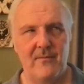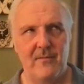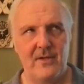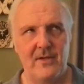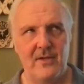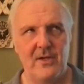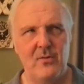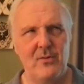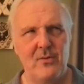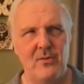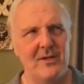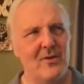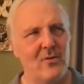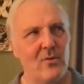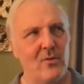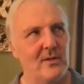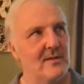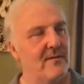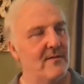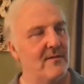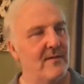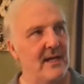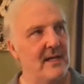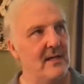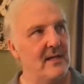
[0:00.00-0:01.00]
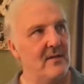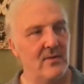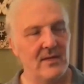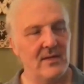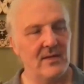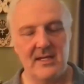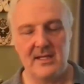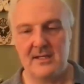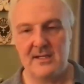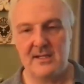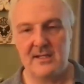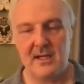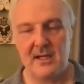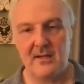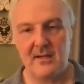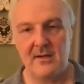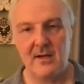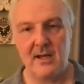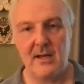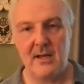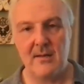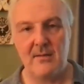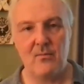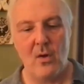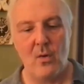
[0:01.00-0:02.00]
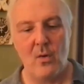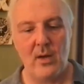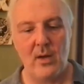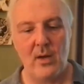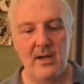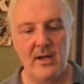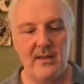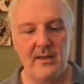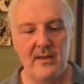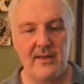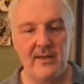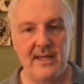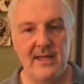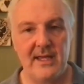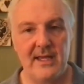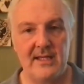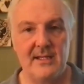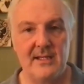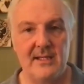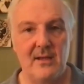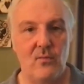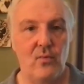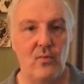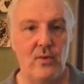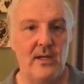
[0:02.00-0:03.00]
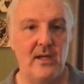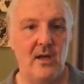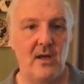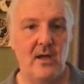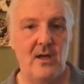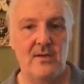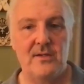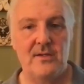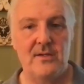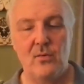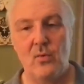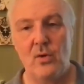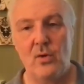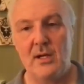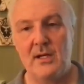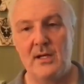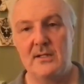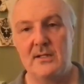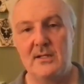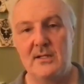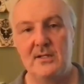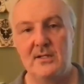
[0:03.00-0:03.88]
unicorns fighting with each other. And one of the things that we also wanted